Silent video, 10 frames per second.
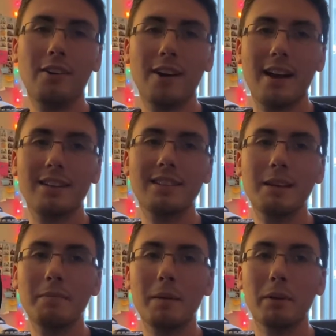All right,
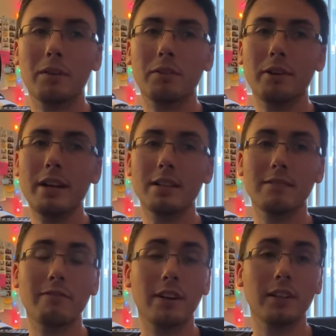tip number three
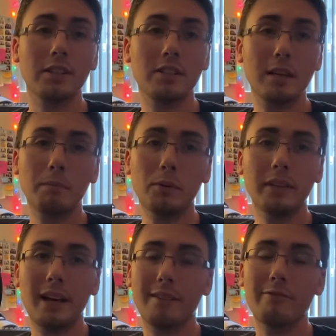is a fairly
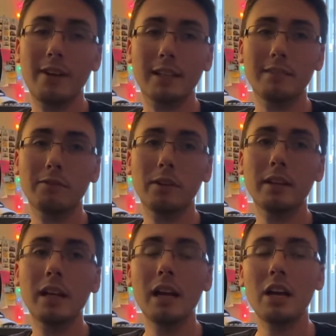simple yet effective
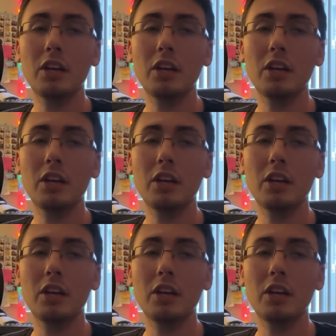one.